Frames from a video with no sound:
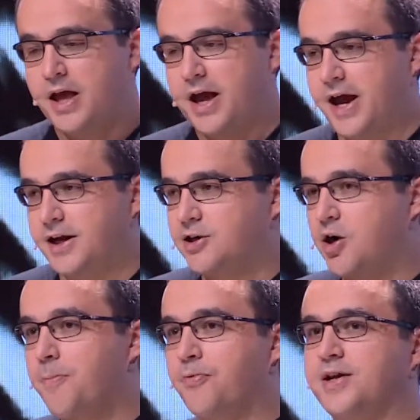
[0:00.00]
And
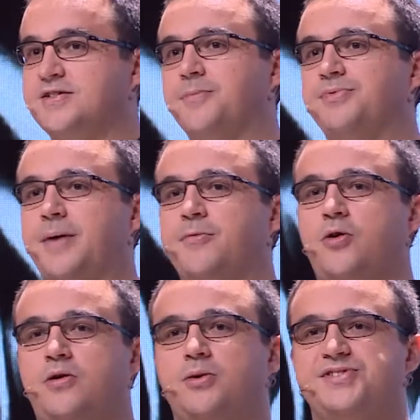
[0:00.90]
corporates sometimes
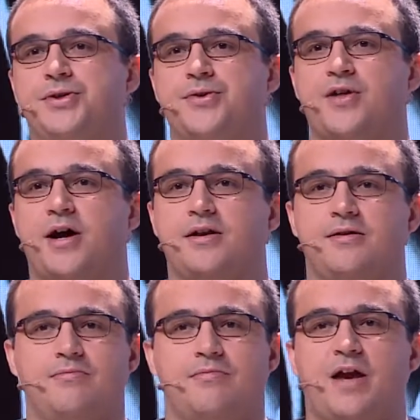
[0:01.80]
consider that
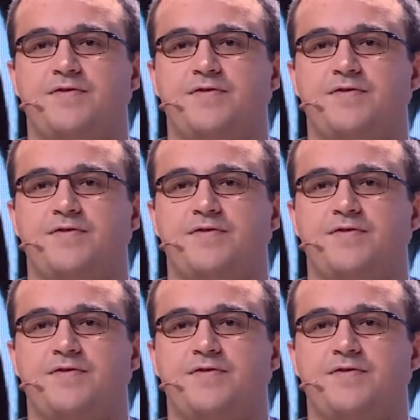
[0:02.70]
if